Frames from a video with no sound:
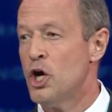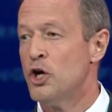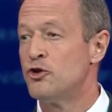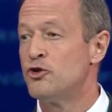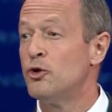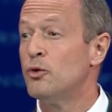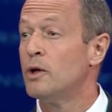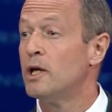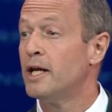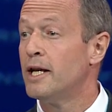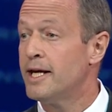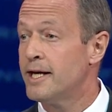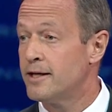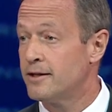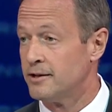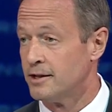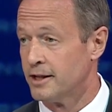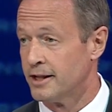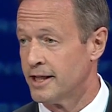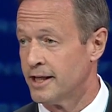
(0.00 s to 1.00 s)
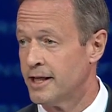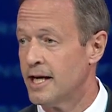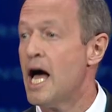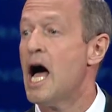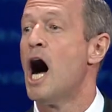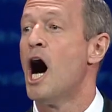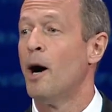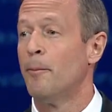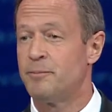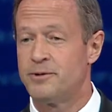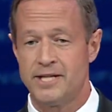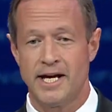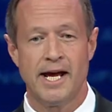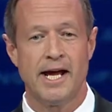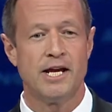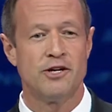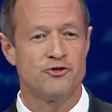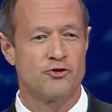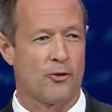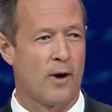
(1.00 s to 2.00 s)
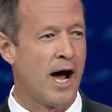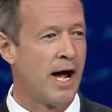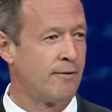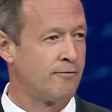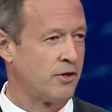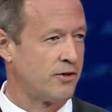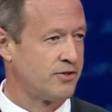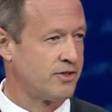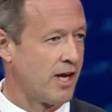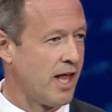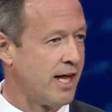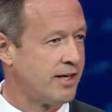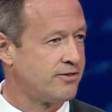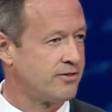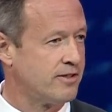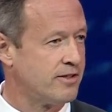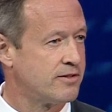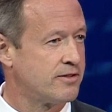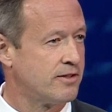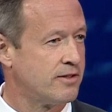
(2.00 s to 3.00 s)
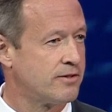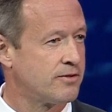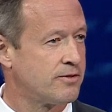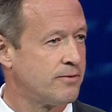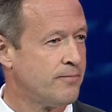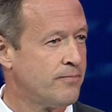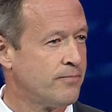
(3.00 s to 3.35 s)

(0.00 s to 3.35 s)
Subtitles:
to legally obtain driver's licenses.